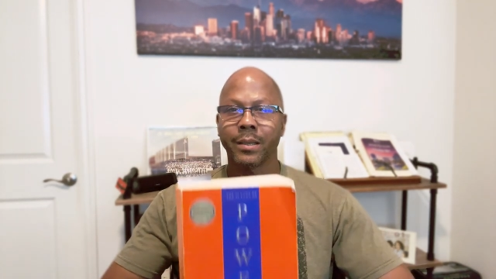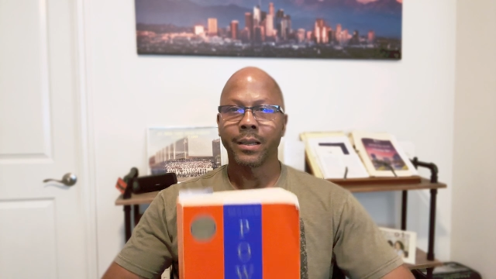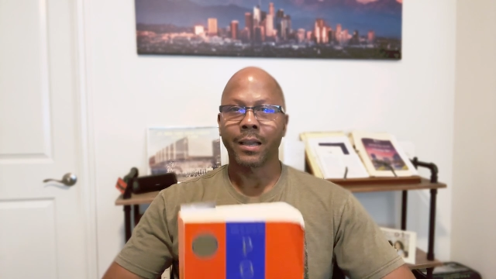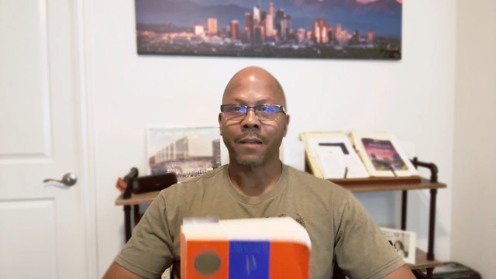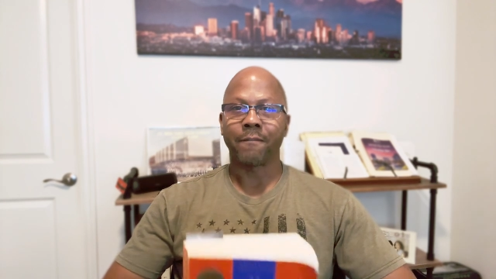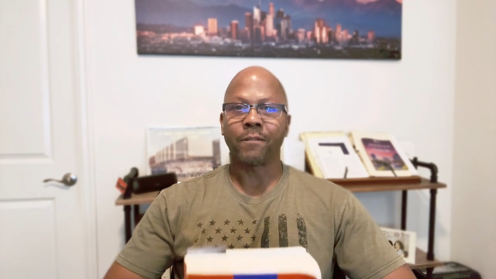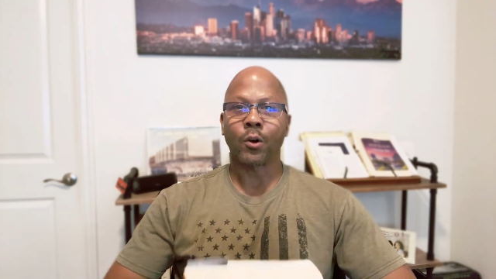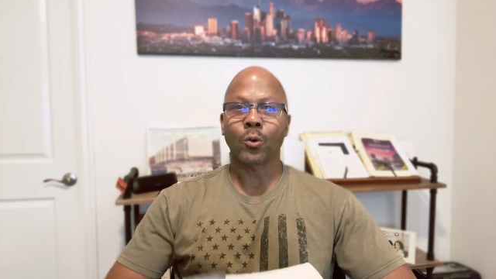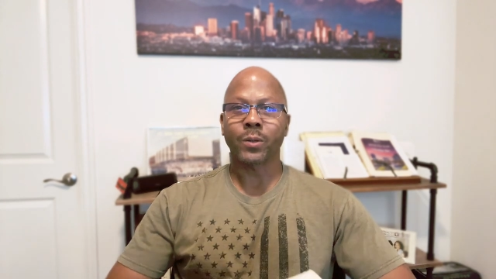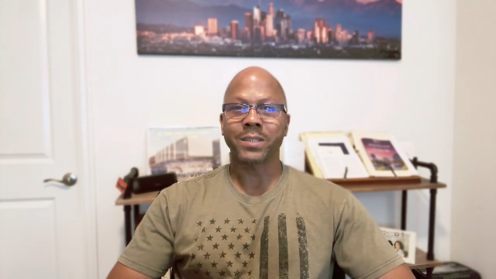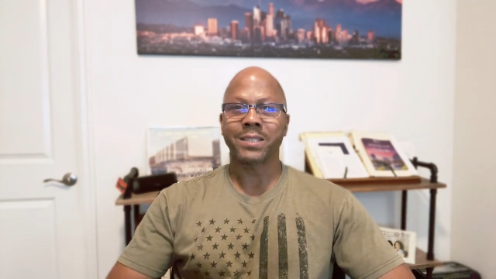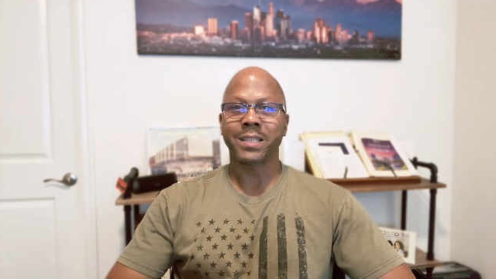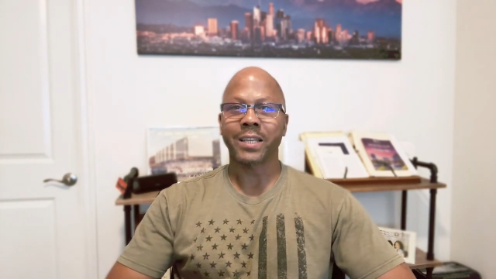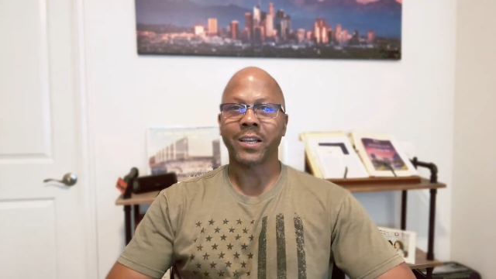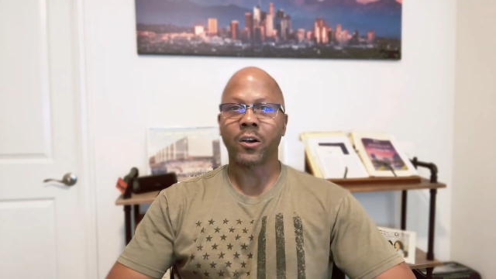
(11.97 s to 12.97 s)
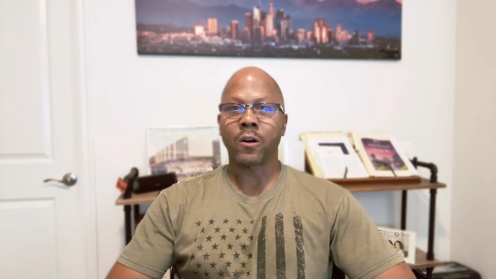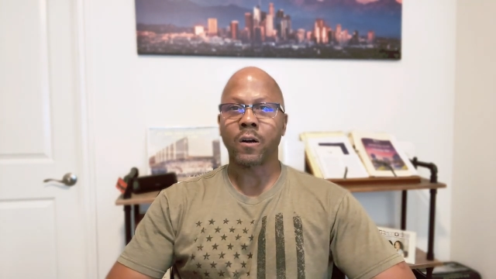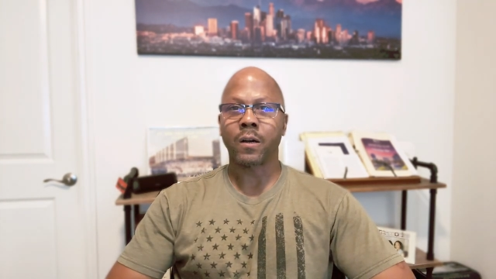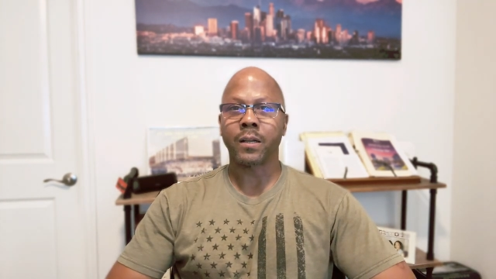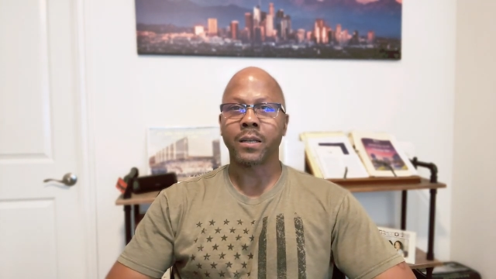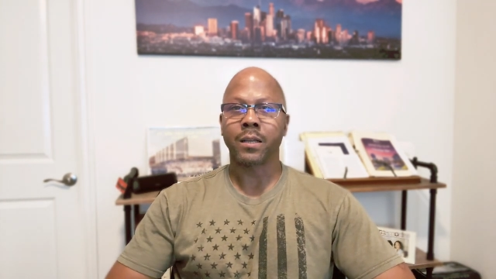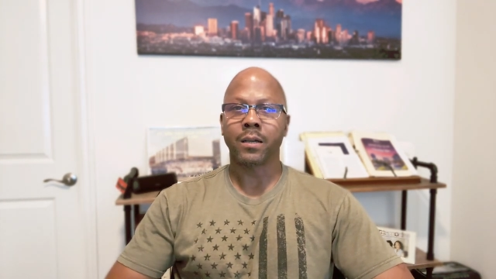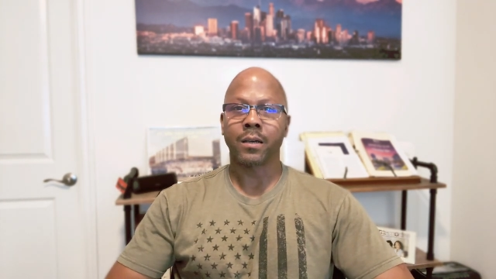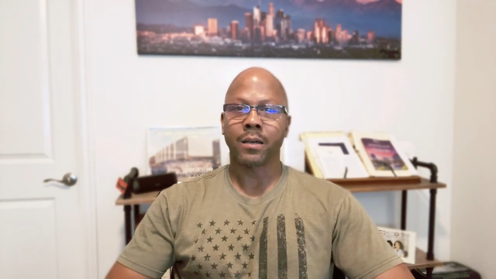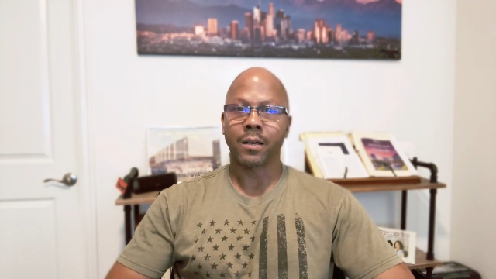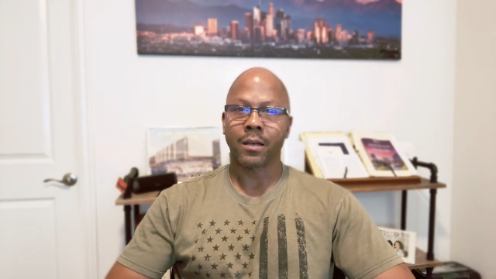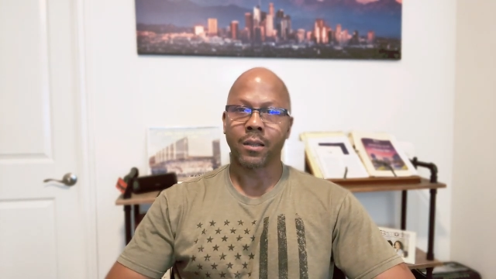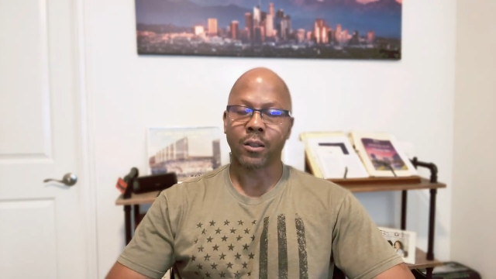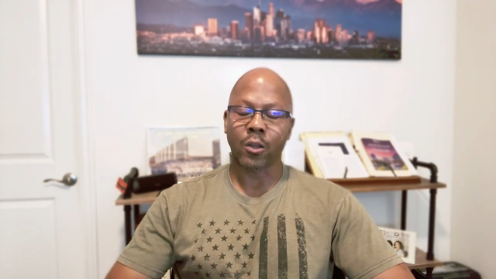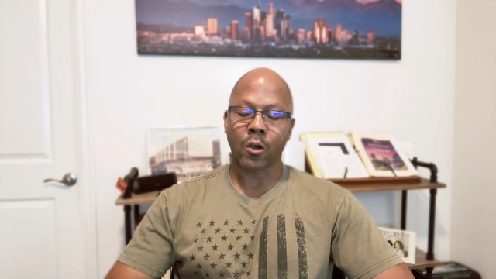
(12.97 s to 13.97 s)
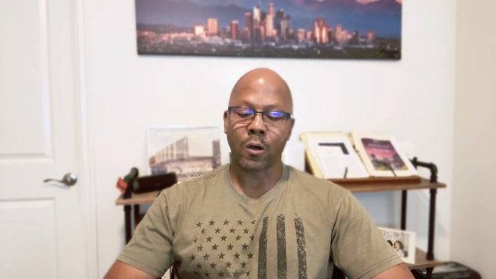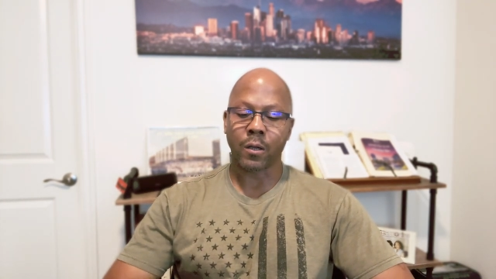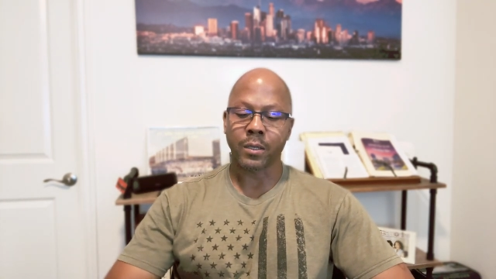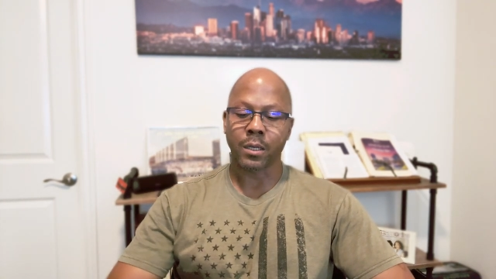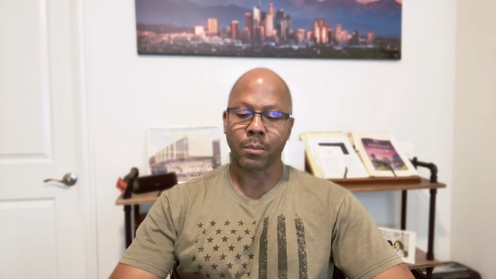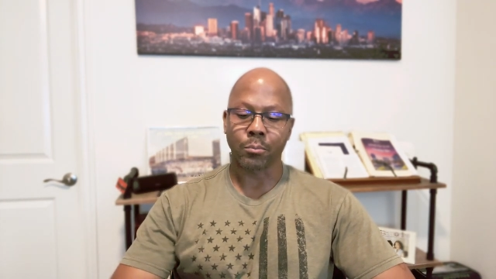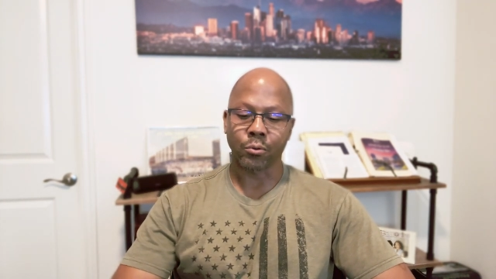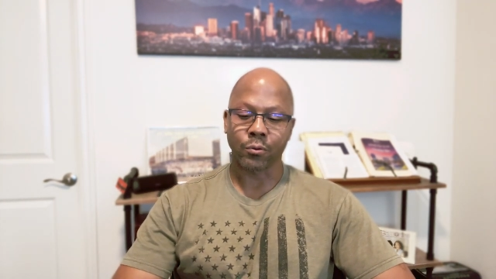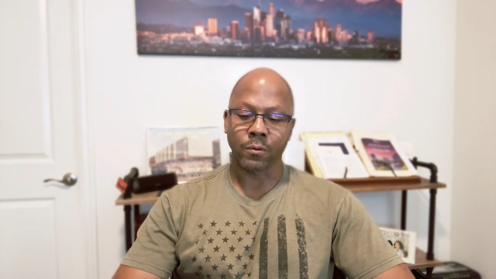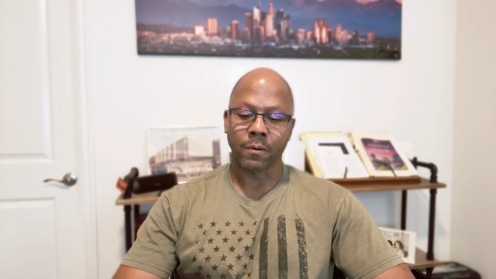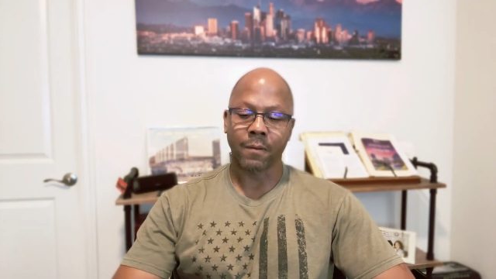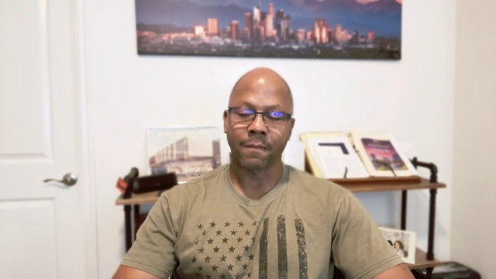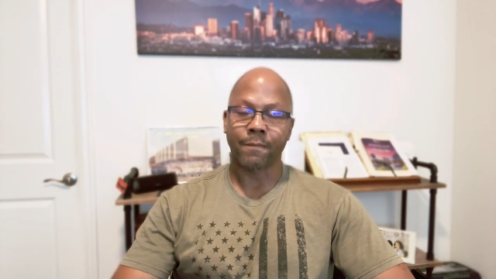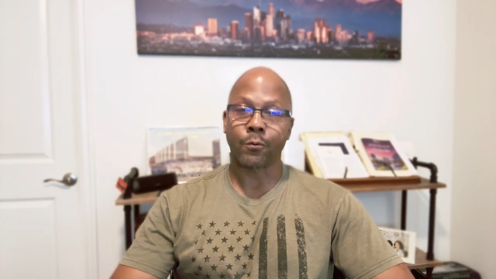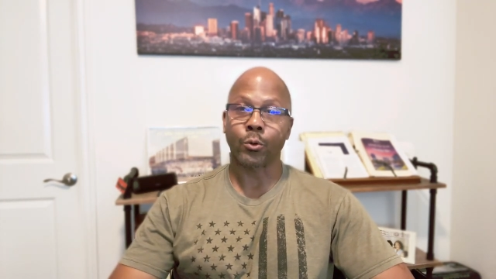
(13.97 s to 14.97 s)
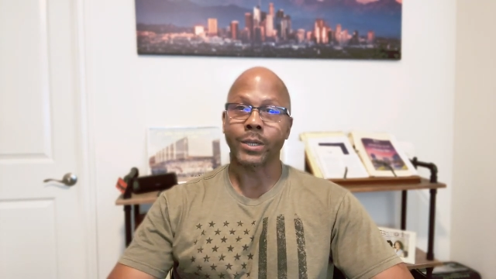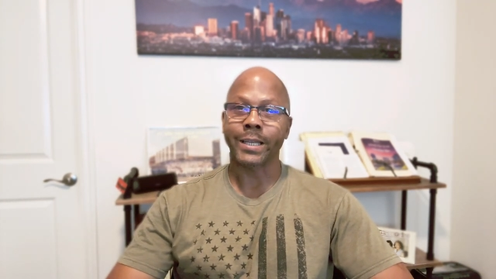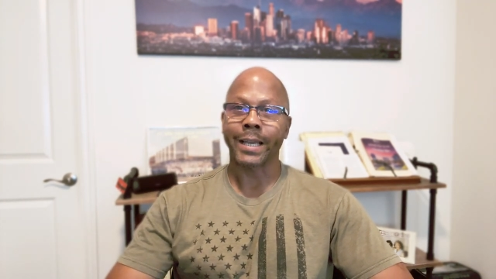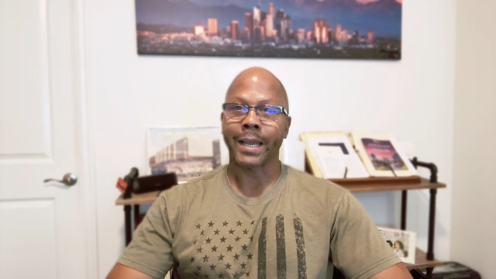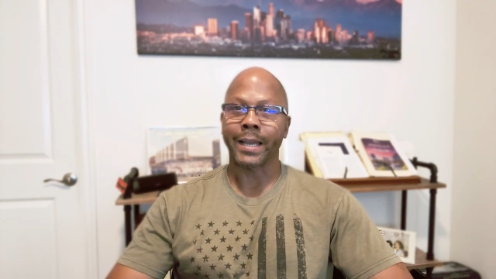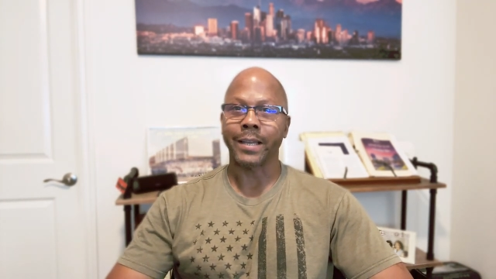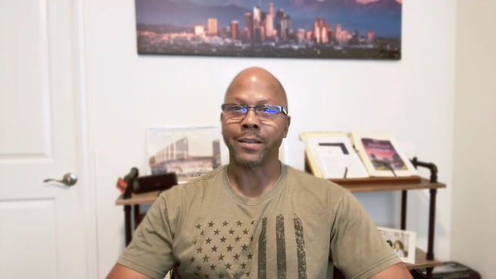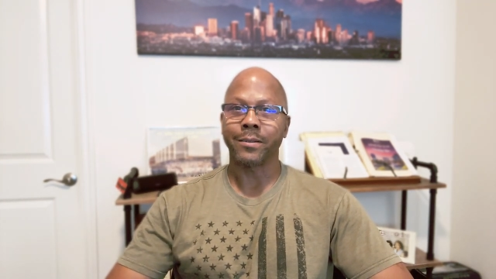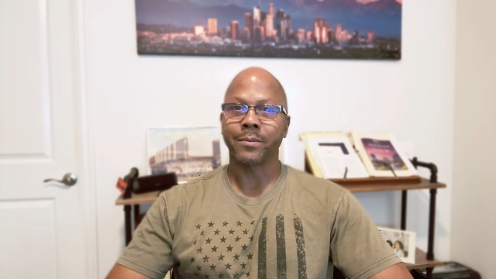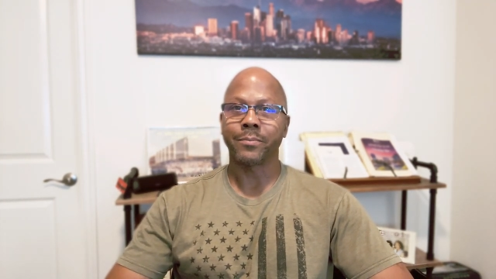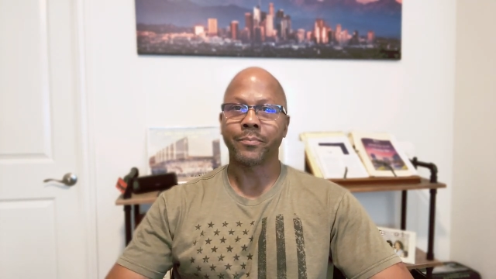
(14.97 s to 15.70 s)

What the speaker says: and focusing on law number 48,